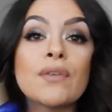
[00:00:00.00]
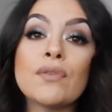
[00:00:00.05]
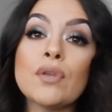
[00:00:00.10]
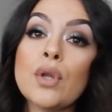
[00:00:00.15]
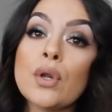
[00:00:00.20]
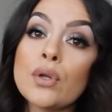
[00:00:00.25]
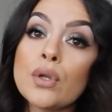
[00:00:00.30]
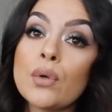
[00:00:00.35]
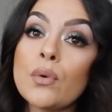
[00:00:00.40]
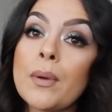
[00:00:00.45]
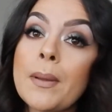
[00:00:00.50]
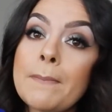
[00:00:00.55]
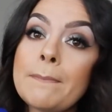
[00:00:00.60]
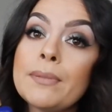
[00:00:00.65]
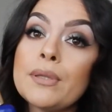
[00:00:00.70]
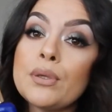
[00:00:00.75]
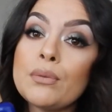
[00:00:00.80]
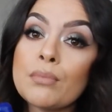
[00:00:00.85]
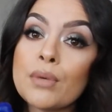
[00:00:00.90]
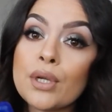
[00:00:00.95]
you don't know what
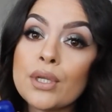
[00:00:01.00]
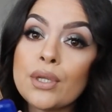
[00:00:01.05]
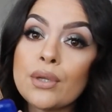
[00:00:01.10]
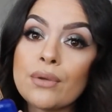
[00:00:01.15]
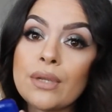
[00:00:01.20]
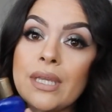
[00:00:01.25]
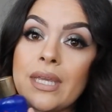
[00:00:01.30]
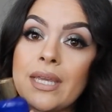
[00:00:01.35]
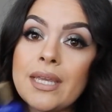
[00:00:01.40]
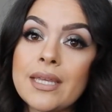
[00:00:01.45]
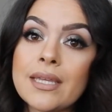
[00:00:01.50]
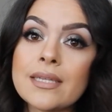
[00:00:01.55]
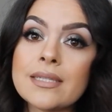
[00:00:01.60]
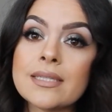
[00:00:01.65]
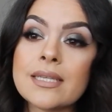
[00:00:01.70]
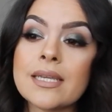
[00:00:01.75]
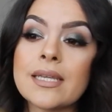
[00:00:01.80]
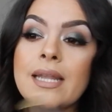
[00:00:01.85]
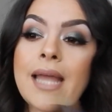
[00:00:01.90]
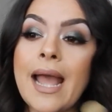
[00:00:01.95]
Blue Mercury
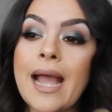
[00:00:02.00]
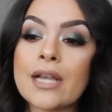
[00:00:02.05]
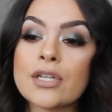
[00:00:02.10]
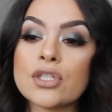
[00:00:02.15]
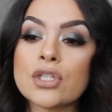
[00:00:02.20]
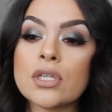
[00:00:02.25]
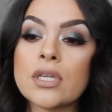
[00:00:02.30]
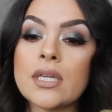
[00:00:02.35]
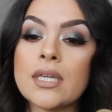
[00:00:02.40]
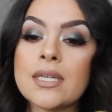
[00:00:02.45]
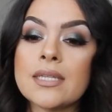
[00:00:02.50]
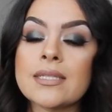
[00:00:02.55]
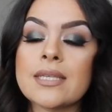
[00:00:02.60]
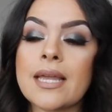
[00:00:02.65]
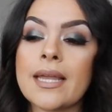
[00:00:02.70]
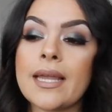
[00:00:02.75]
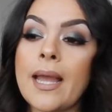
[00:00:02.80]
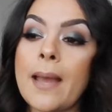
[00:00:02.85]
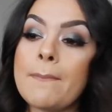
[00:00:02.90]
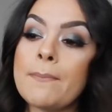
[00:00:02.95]
is, it actually is
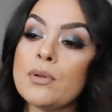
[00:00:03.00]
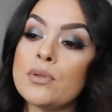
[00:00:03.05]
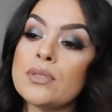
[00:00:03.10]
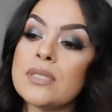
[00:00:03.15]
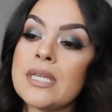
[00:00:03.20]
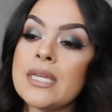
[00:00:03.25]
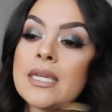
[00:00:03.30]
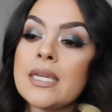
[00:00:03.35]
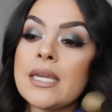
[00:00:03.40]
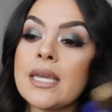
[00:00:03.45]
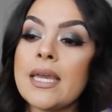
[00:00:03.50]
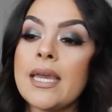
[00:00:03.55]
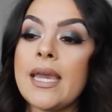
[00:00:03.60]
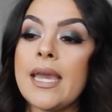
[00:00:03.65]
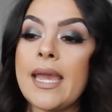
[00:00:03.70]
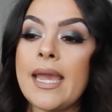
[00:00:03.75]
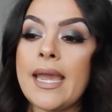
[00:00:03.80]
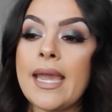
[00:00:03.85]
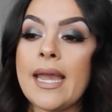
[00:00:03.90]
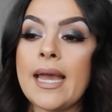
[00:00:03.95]
like a boutique
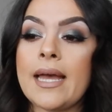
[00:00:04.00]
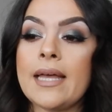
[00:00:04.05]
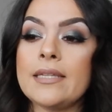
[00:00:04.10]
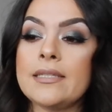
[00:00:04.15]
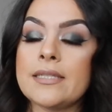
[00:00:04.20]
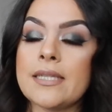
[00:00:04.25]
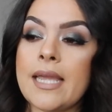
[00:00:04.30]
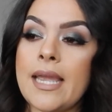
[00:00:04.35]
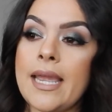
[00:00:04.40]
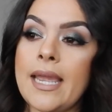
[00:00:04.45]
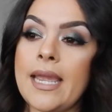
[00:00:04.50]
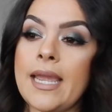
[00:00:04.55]
and